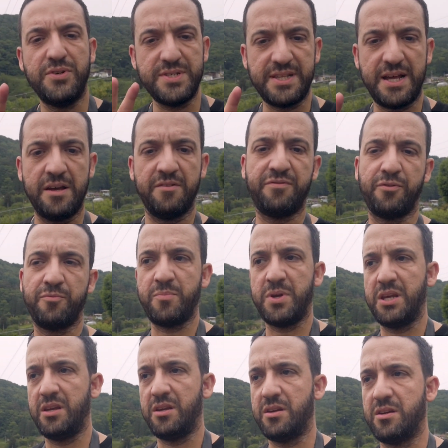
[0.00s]
first time for
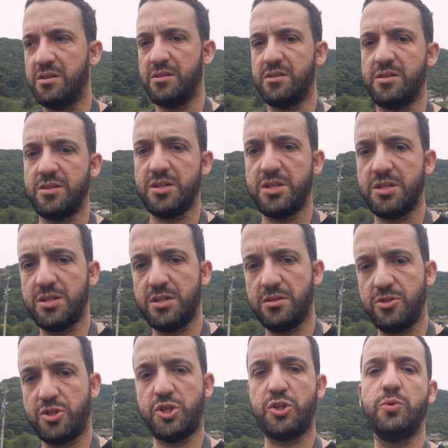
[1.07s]
me
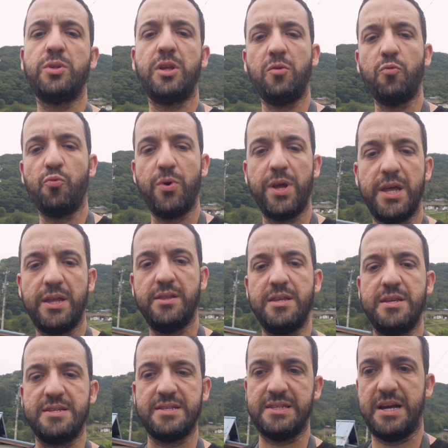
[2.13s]
shooting with
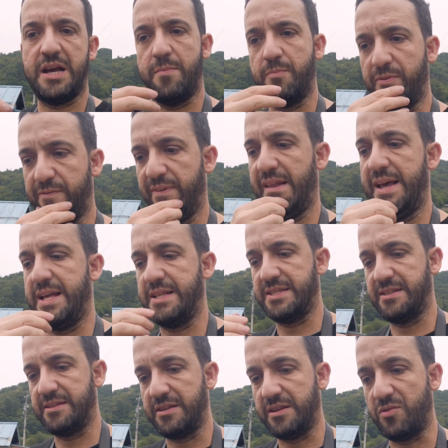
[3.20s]
this type of
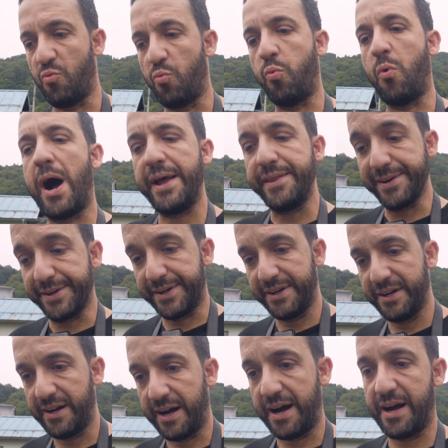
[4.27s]
lens. The
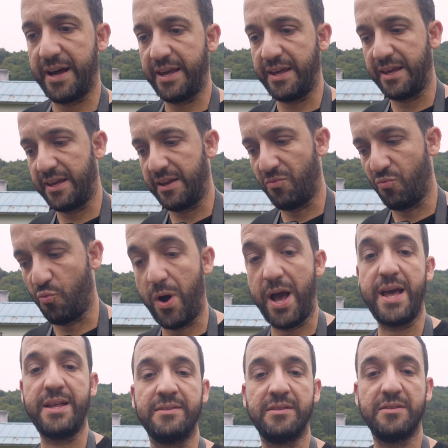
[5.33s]
wider I
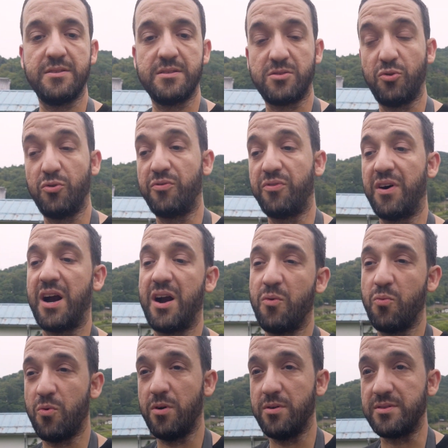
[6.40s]
went so far
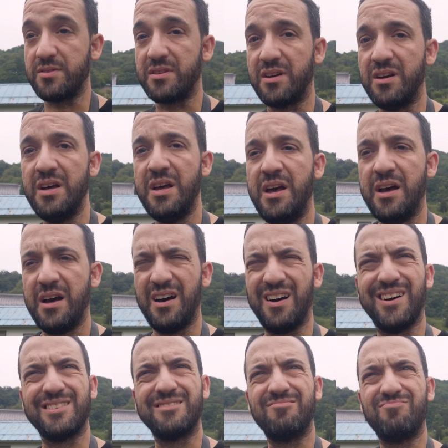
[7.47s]
was
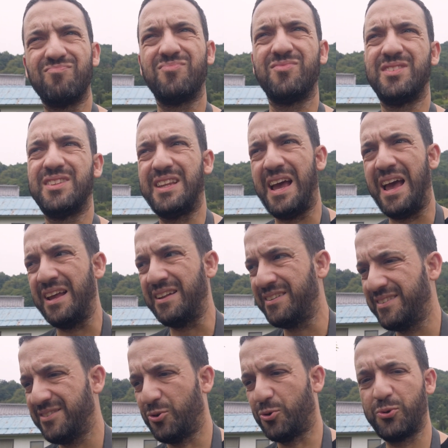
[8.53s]

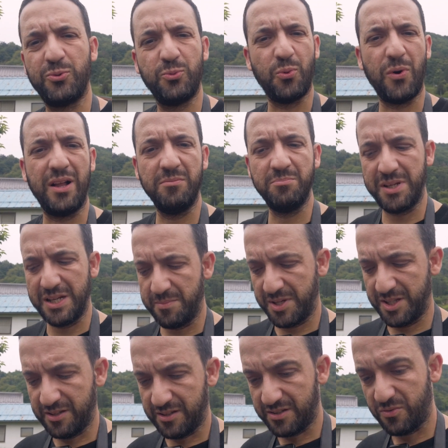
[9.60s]
10 or 12
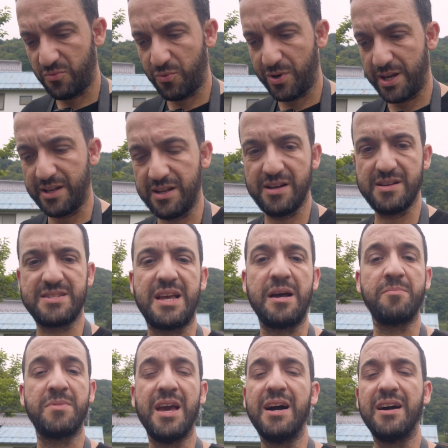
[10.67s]
millimeter with a
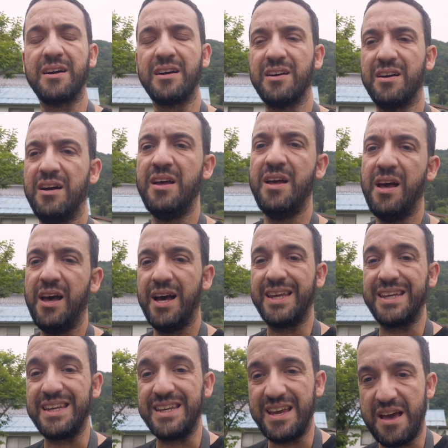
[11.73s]
Samyang
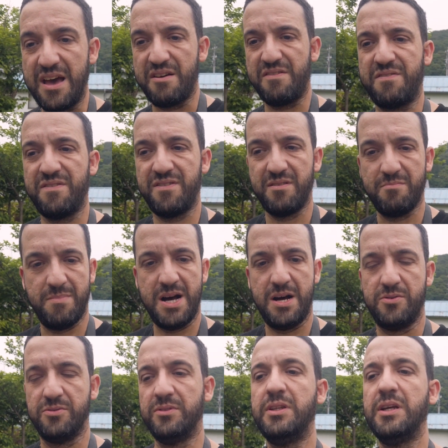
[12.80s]
EF
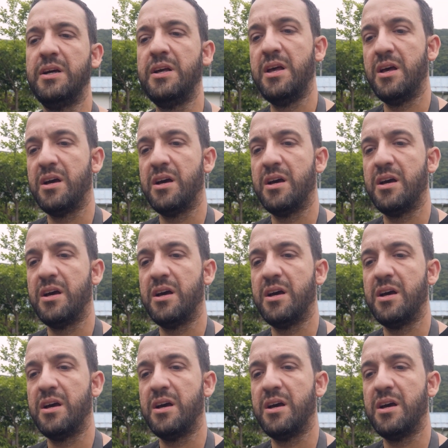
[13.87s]
mount.